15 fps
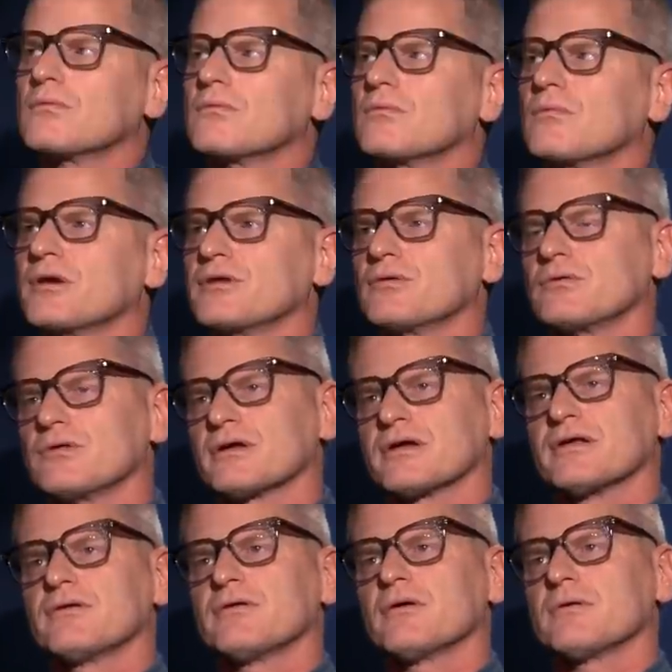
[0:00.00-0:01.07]
When you look
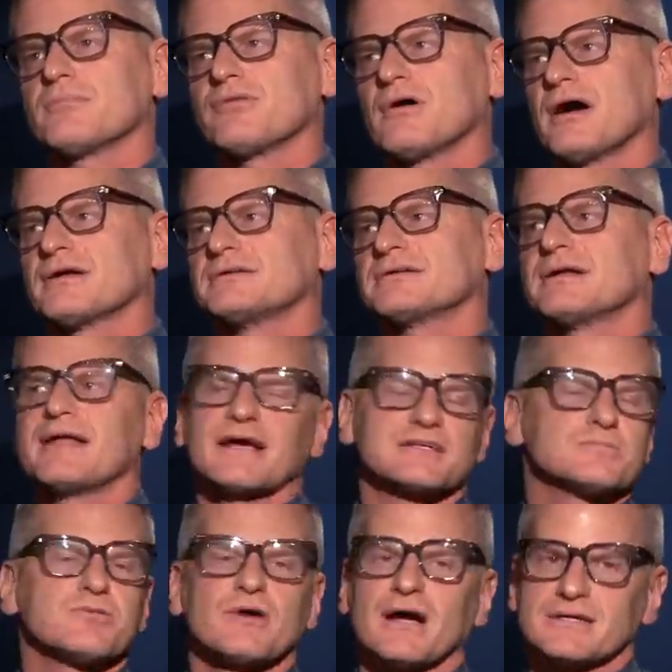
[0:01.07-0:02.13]
at your project,
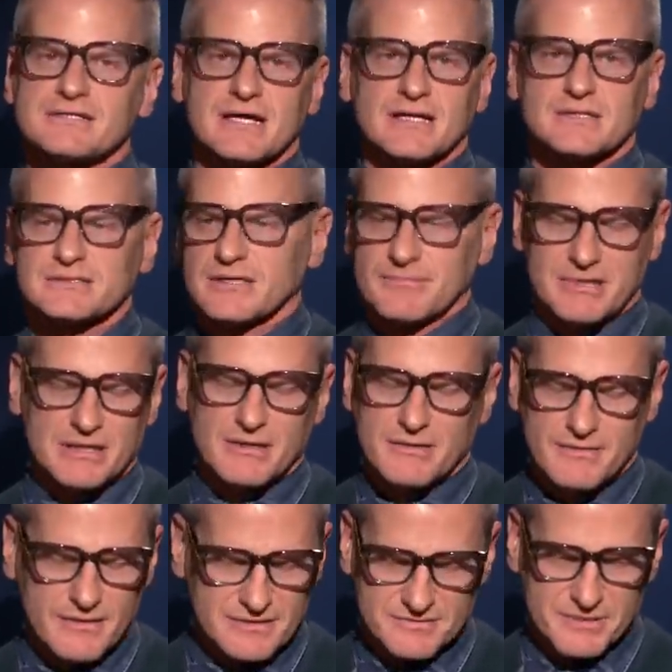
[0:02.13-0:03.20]
next projects, I mean,
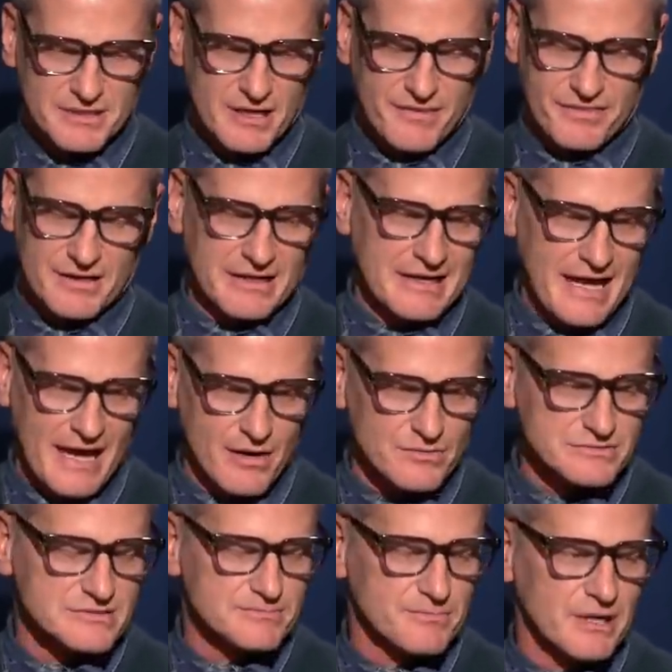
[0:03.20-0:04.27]
there's been nothing
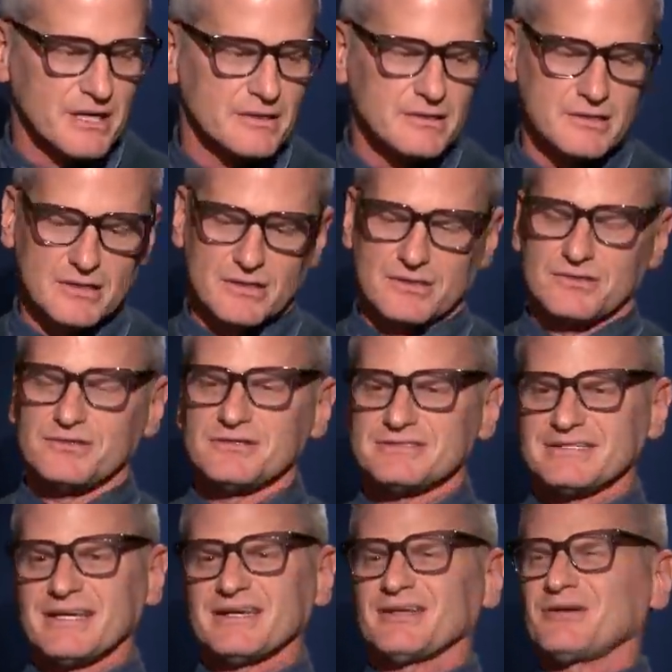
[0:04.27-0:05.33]
announced, but do you
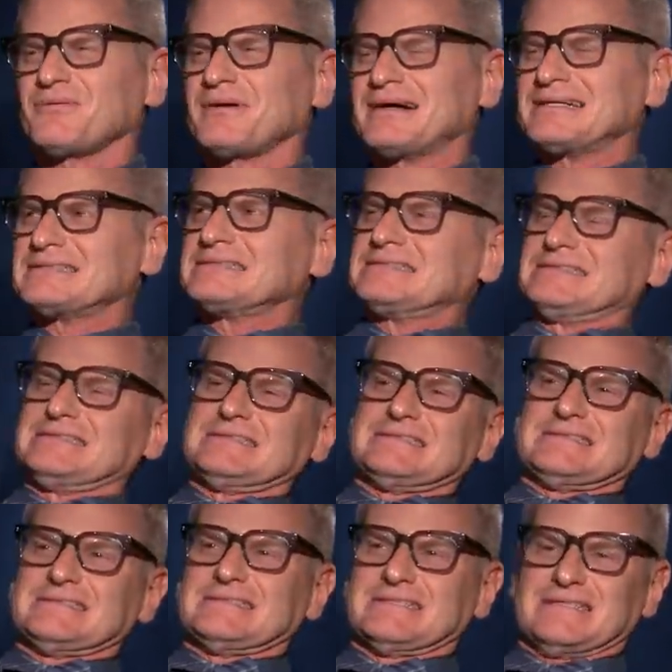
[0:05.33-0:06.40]
say, you know what,
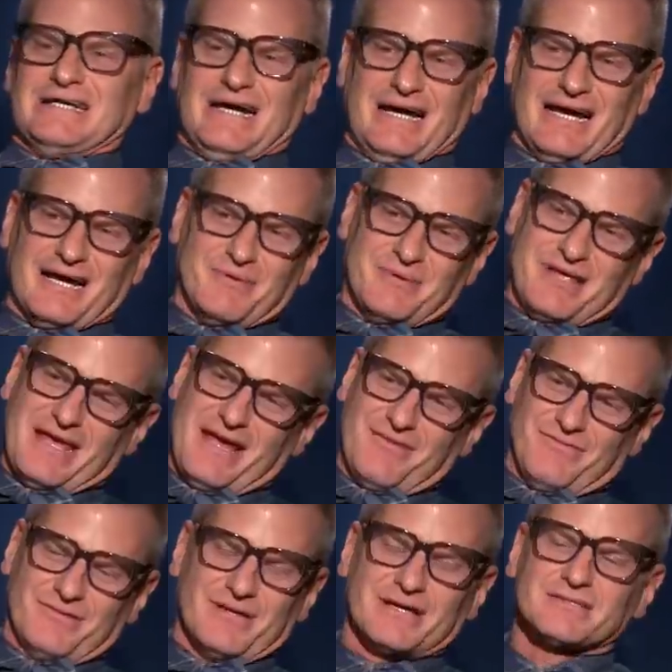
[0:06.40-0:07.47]
I got to be
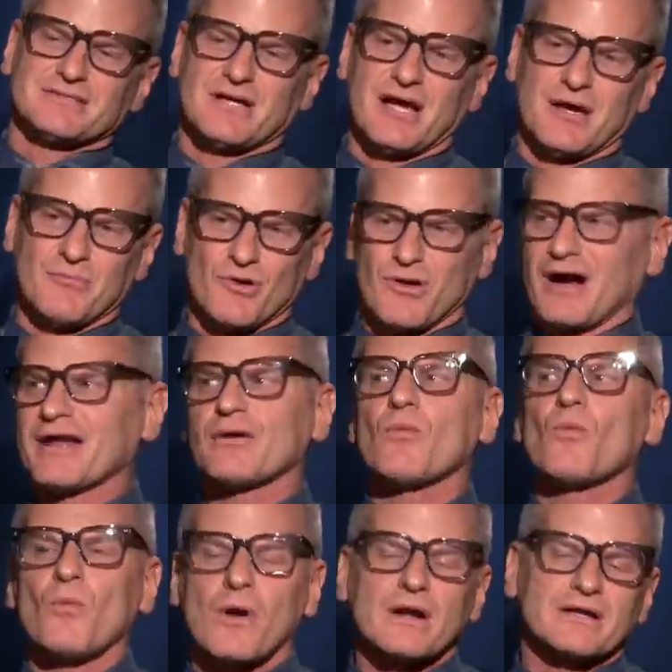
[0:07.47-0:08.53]
careful next time, or I
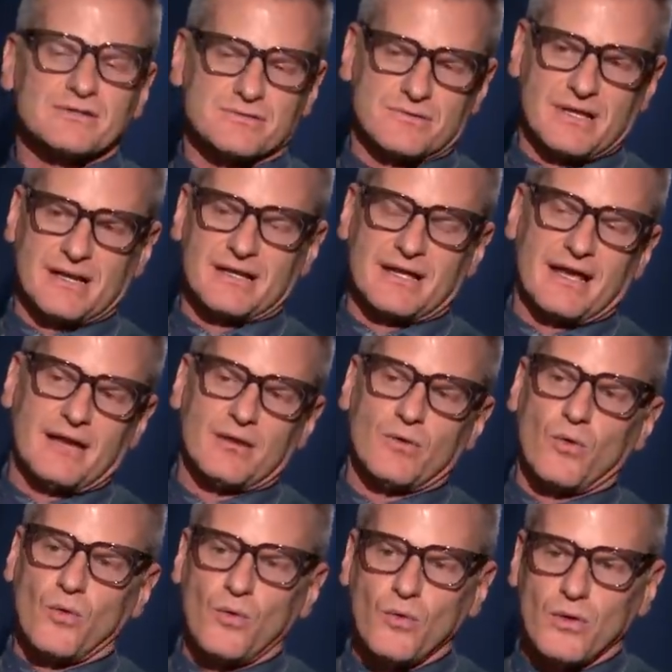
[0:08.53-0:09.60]
don't want to do that again,
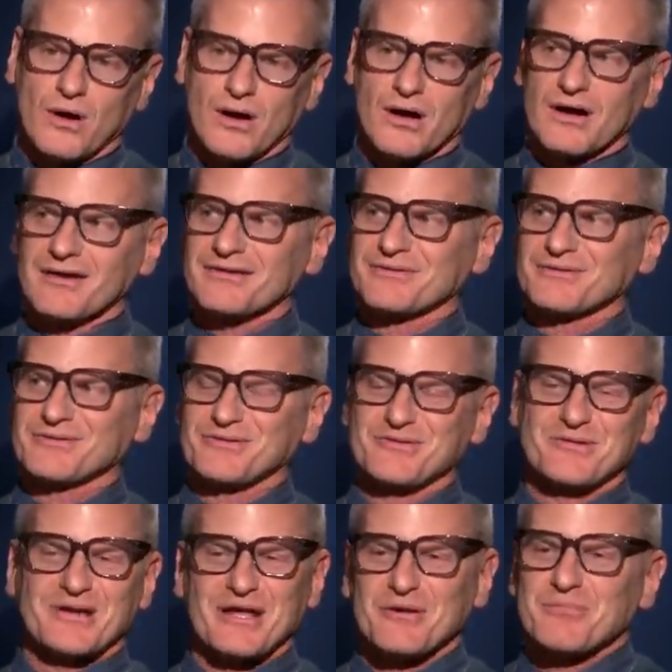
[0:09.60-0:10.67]
or you
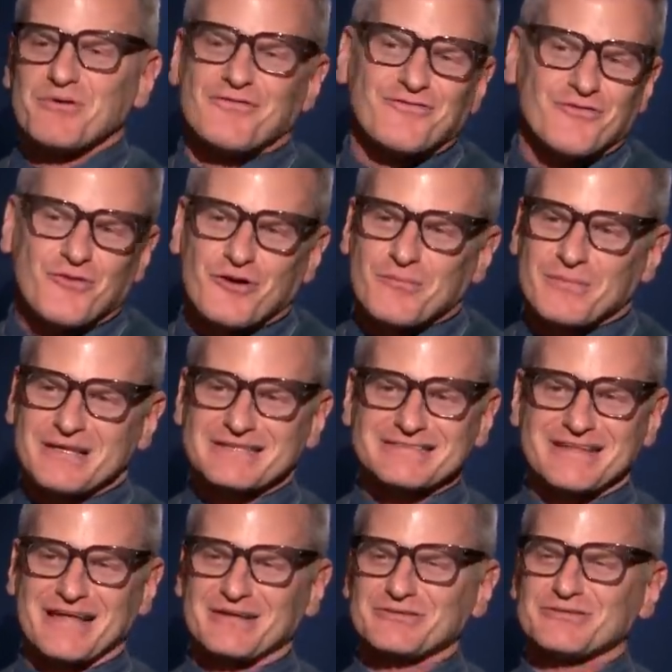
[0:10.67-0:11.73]
get a performance
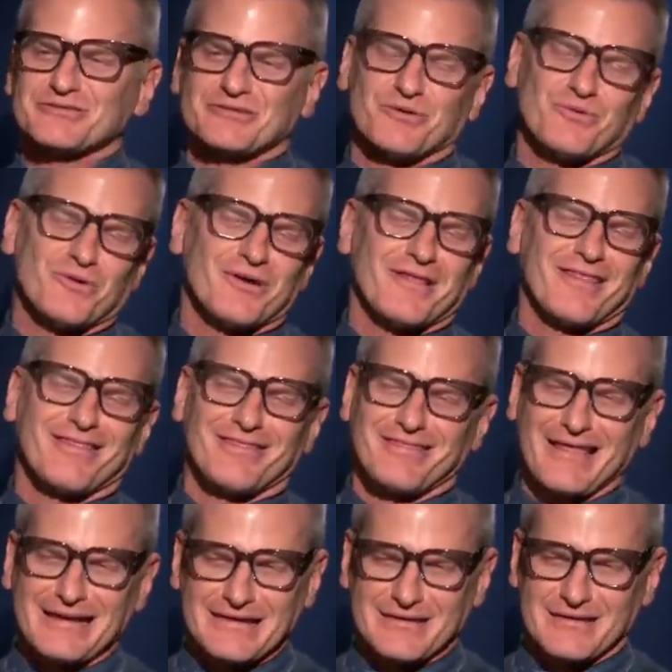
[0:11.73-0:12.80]
that is so
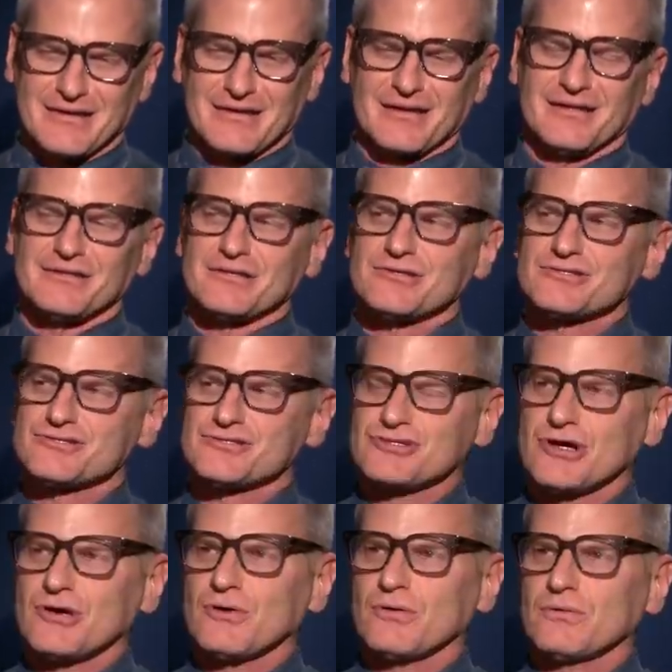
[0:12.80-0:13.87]
authentic and
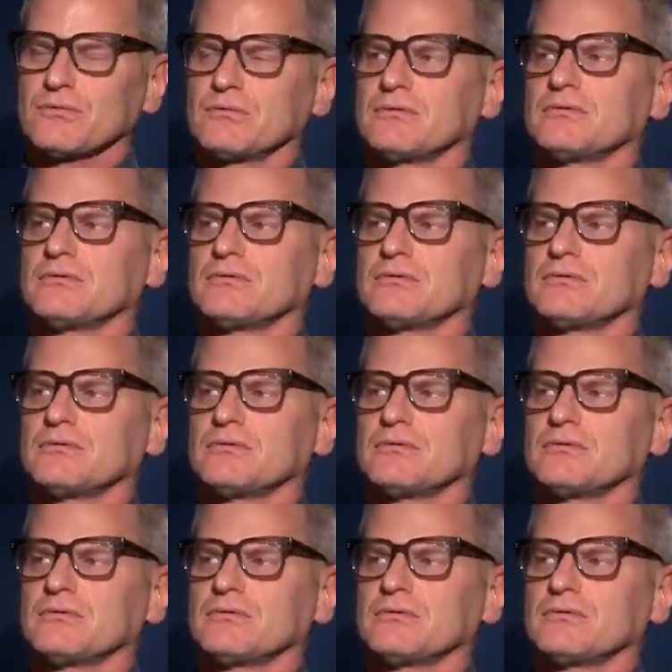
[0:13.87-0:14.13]
so